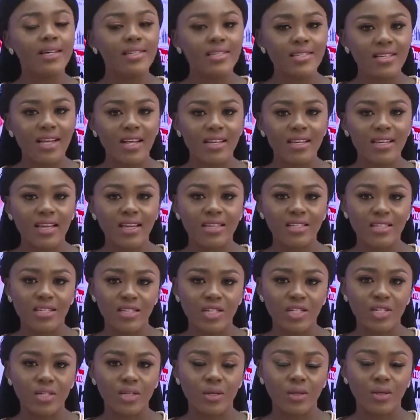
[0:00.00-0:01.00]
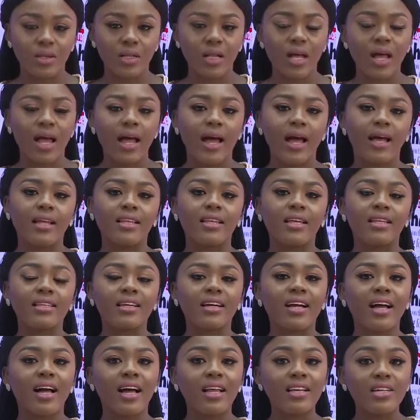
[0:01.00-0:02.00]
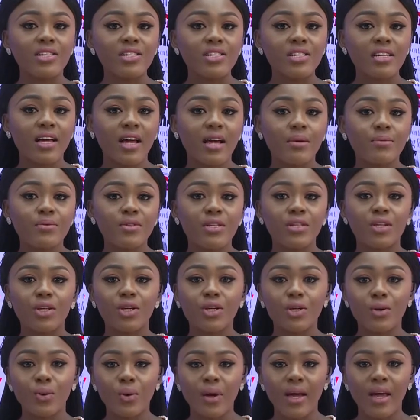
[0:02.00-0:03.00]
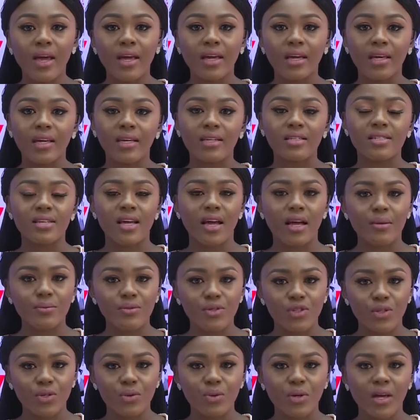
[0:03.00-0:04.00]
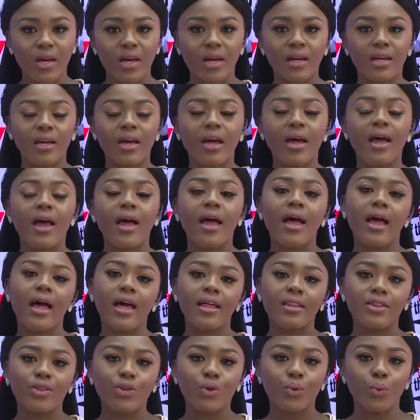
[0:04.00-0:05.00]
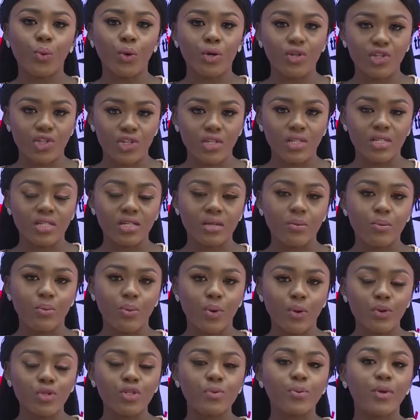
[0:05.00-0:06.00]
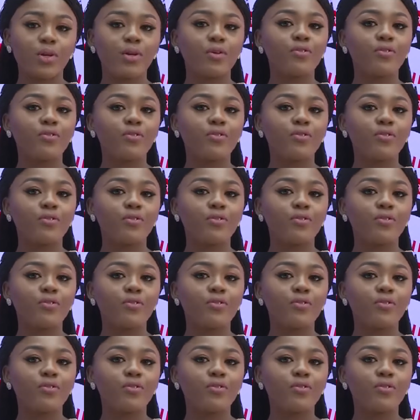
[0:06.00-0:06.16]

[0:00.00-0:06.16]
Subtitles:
Standard Digital, and then the College Times in the UAE, Times UK, and the Washington Post.